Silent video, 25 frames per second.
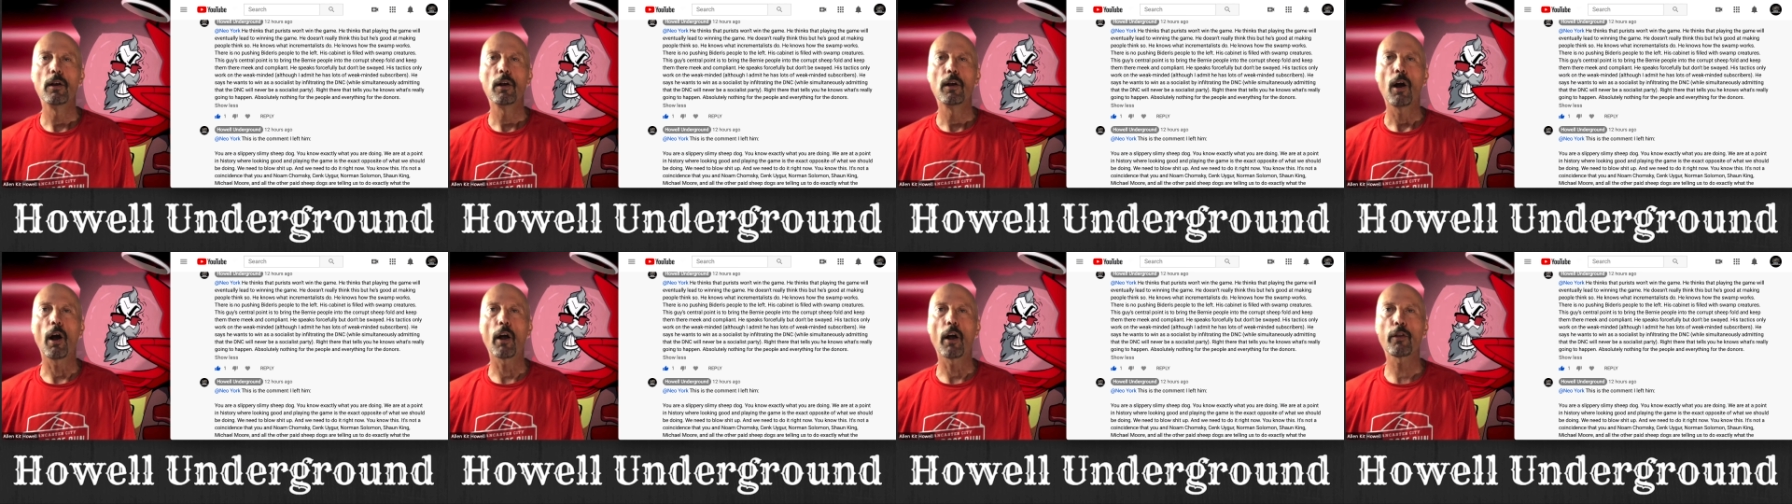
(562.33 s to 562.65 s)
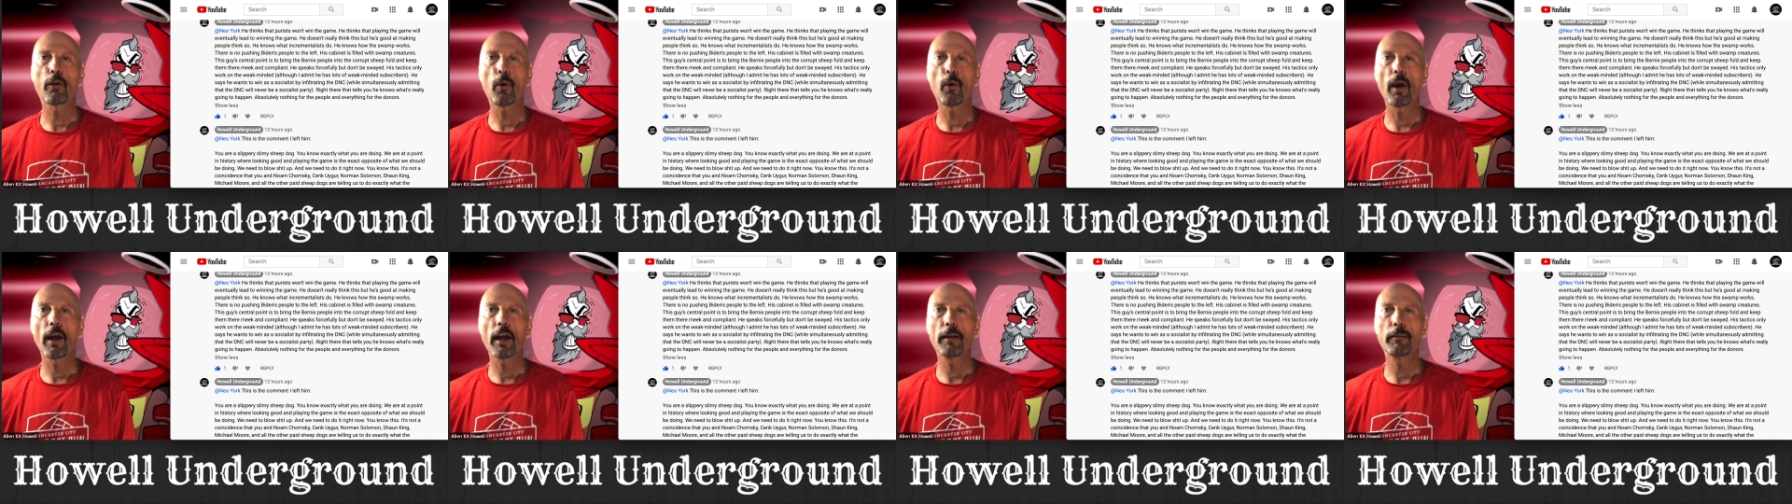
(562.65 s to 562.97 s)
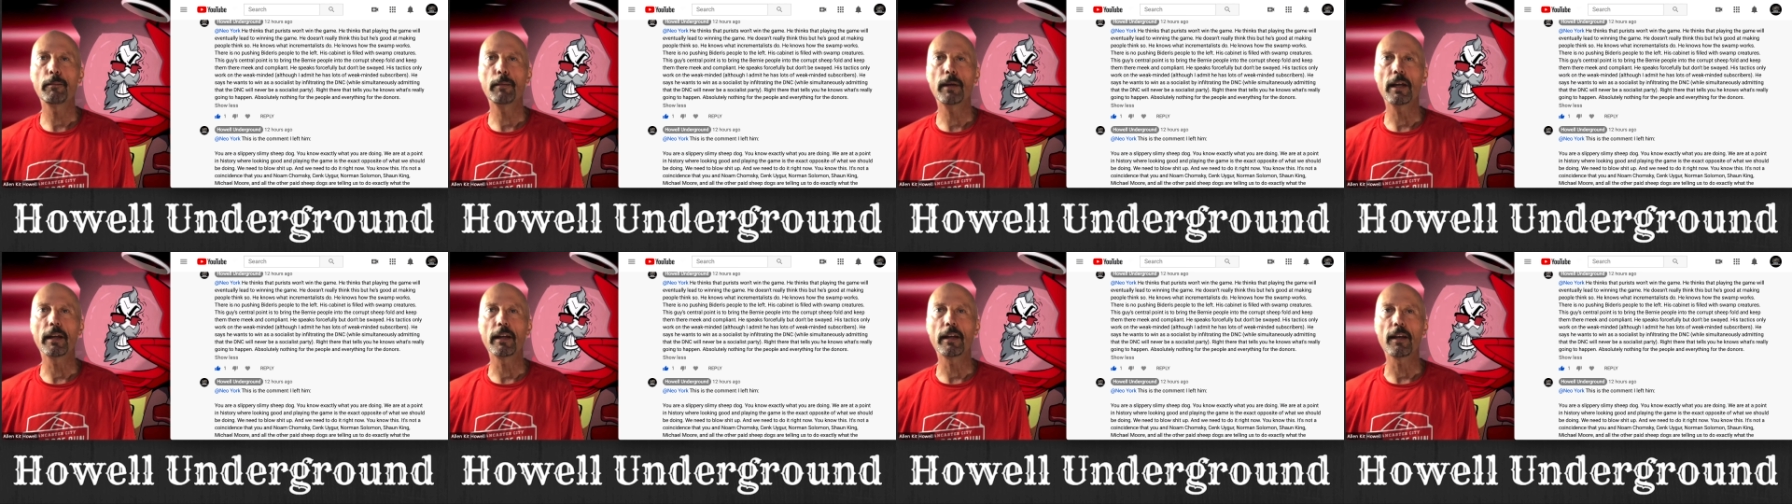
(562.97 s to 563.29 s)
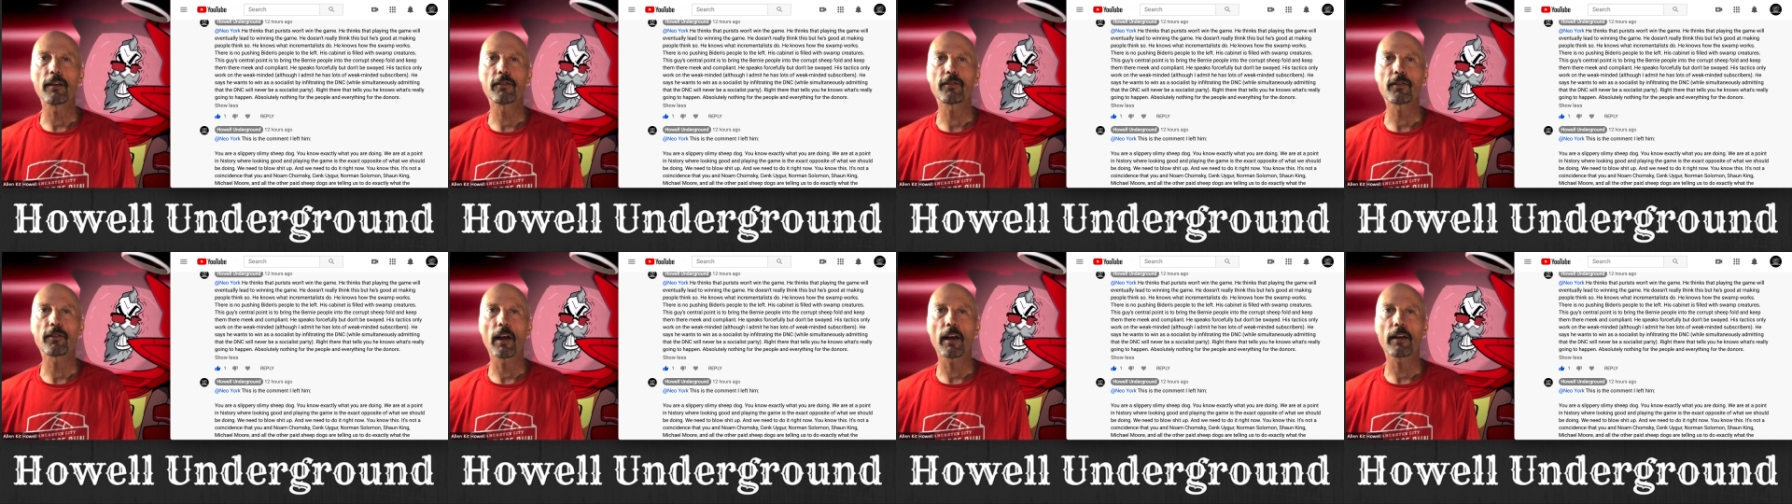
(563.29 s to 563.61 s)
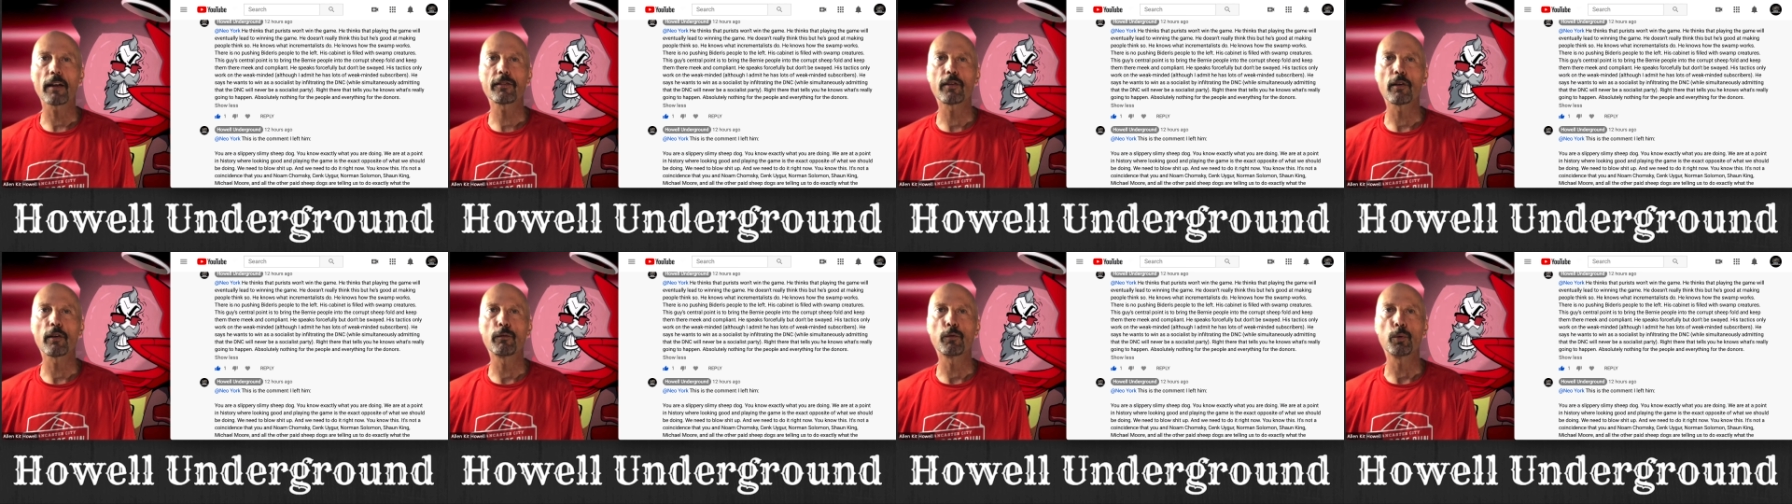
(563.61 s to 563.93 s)
although I admit he has
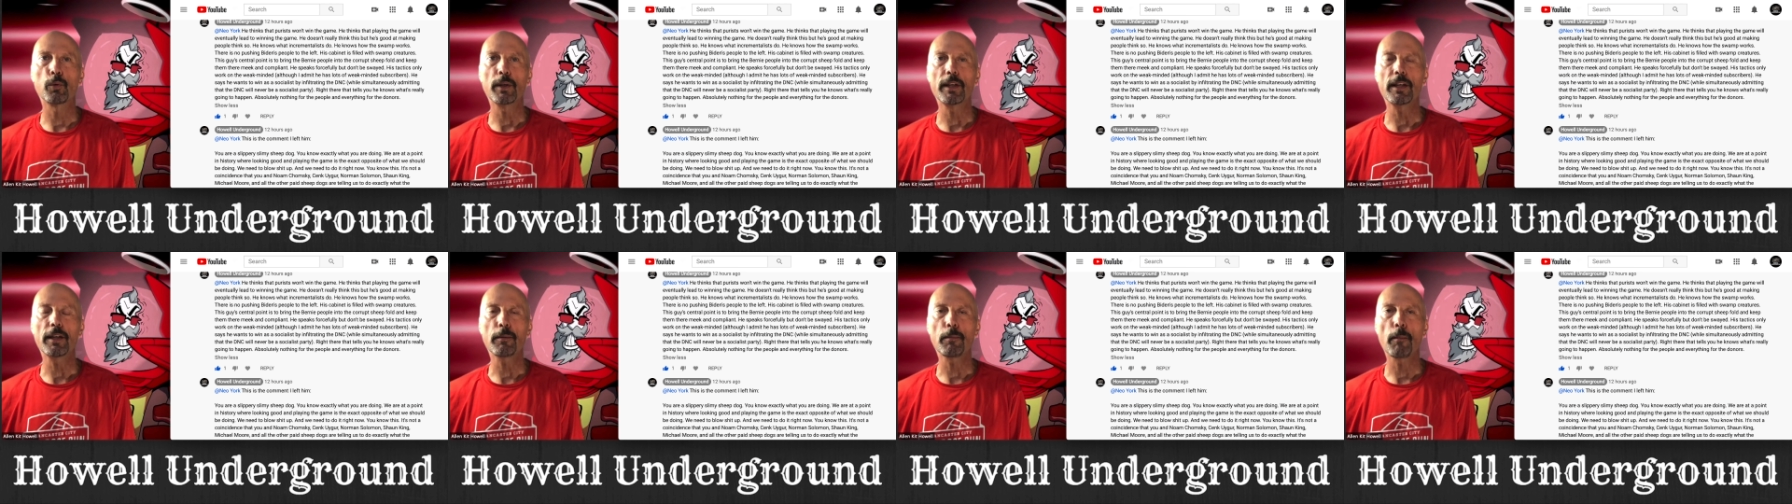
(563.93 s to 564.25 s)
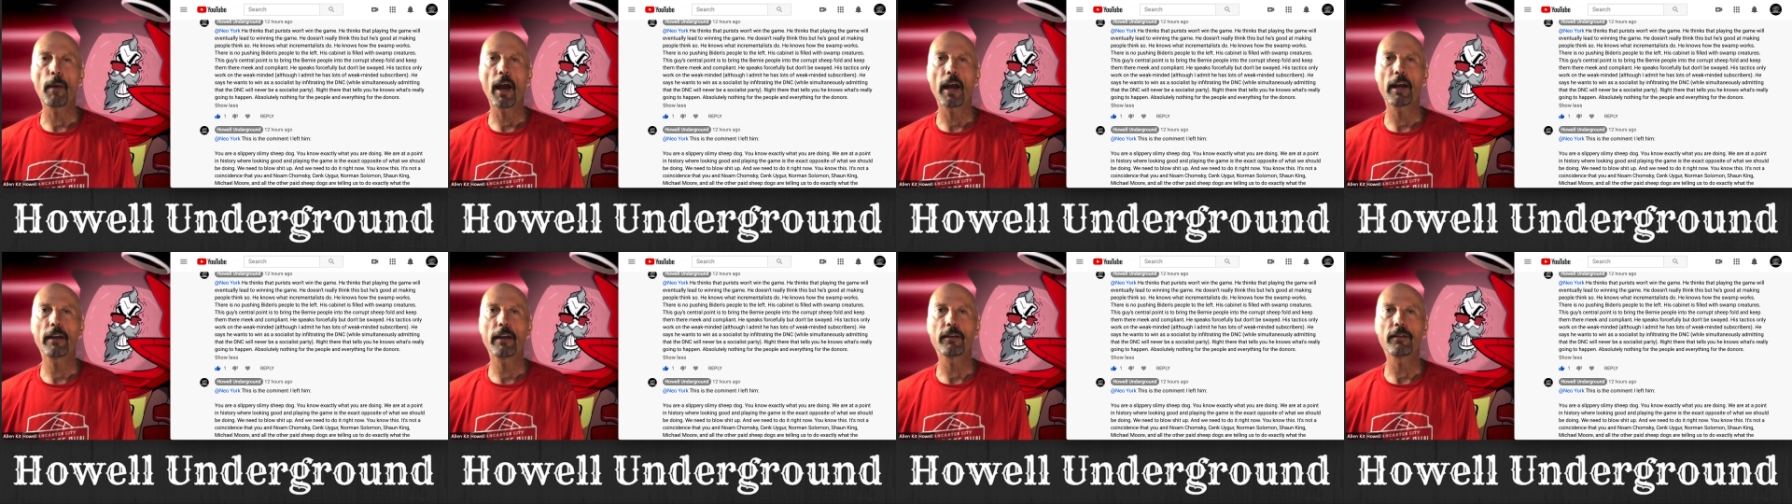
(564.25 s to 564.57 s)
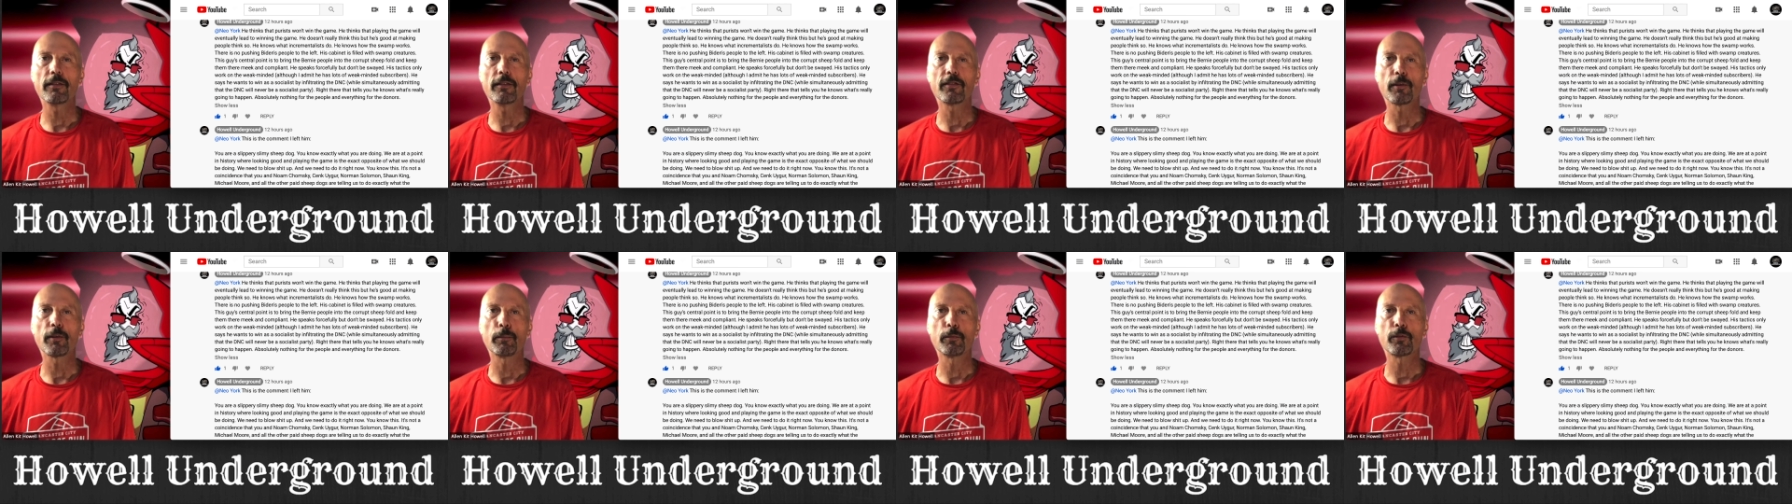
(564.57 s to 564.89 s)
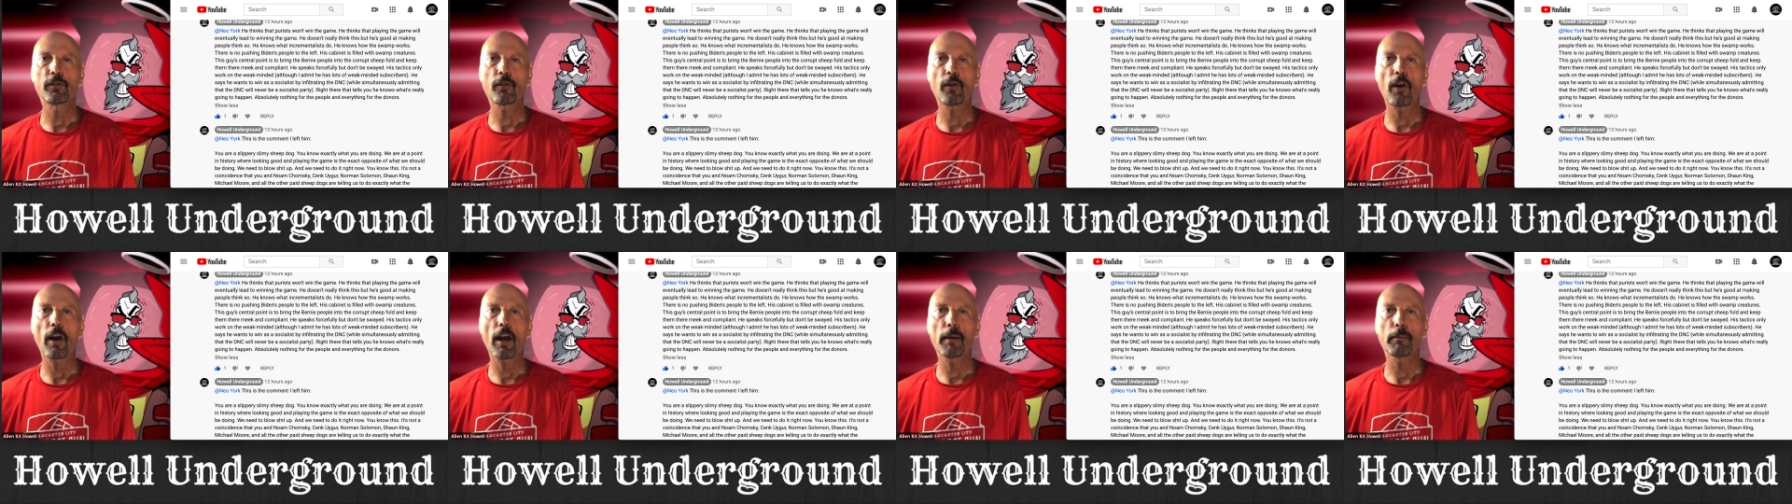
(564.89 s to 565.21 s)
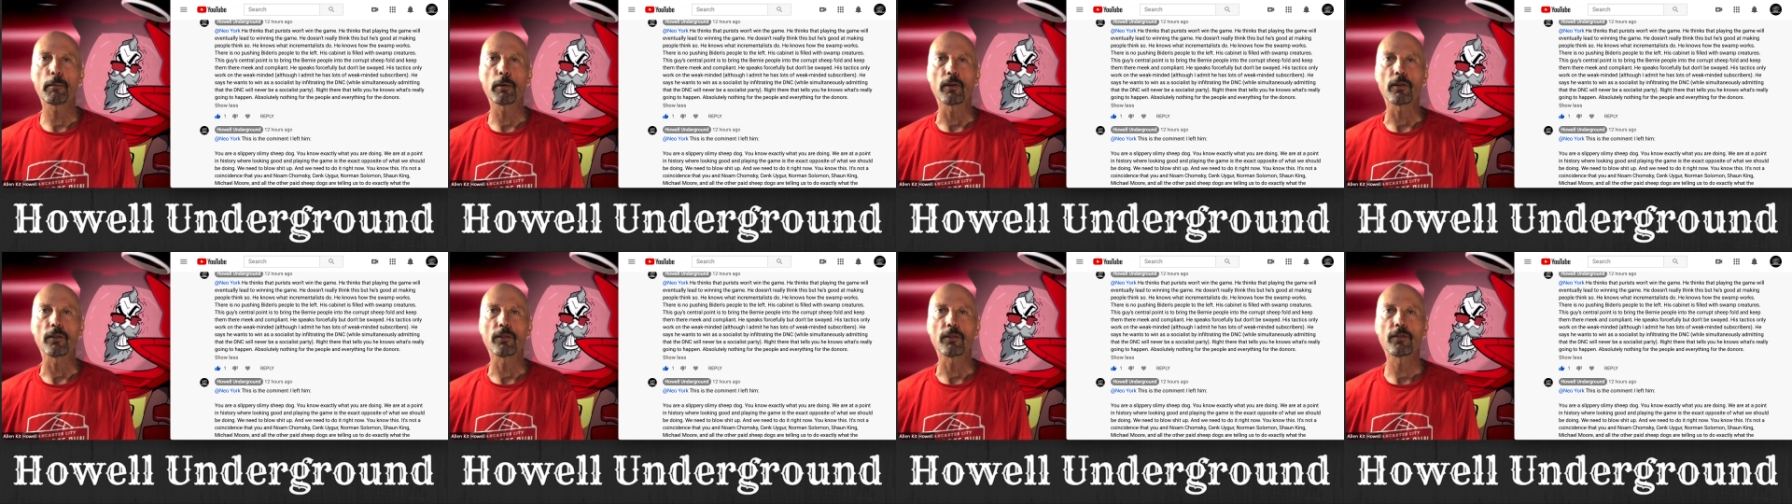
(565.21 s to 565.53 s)
lots of weak-minded
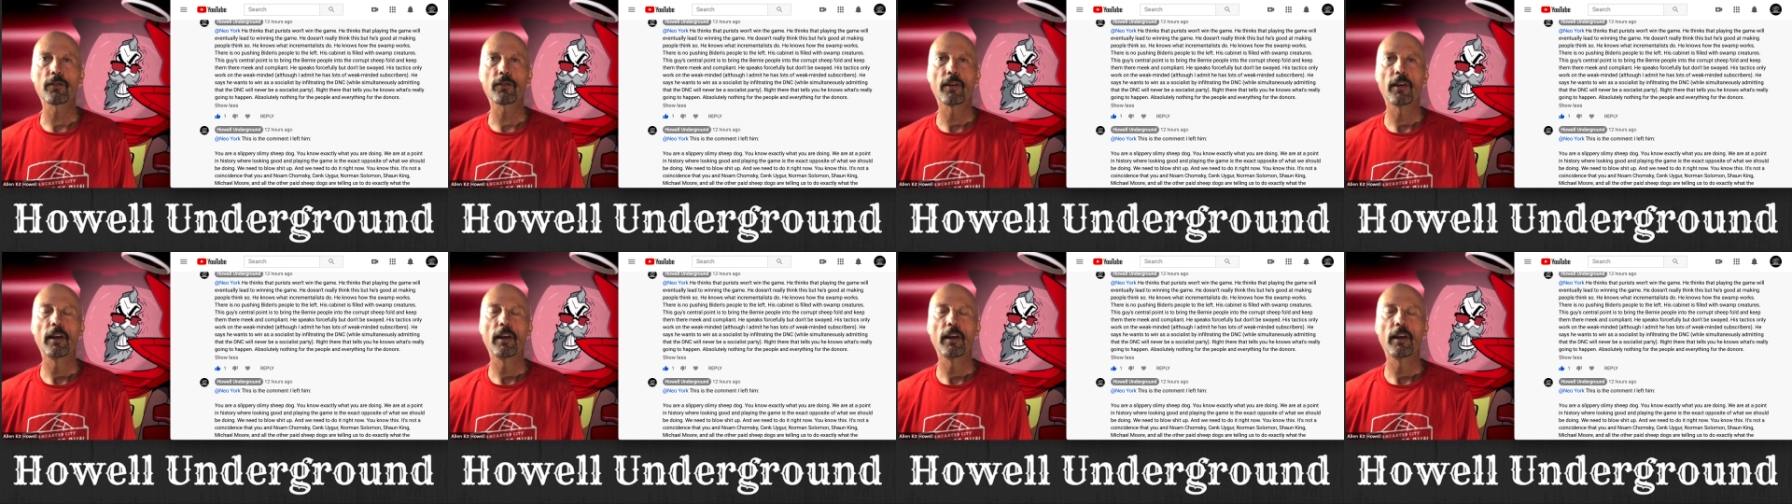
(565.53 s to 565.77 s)
subscribers.